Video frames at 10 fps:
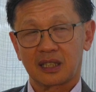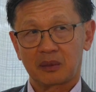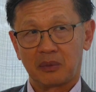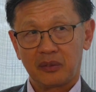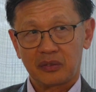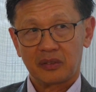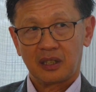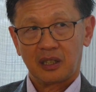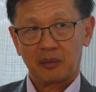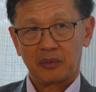months
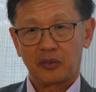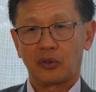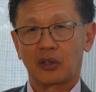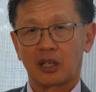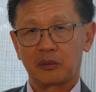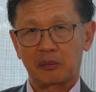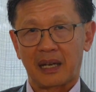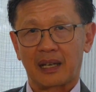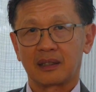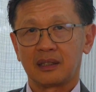before coming back
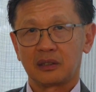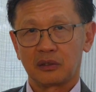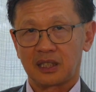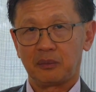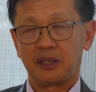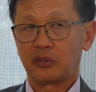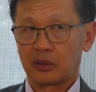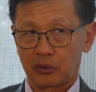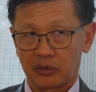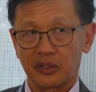to see me for a
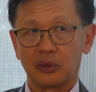review.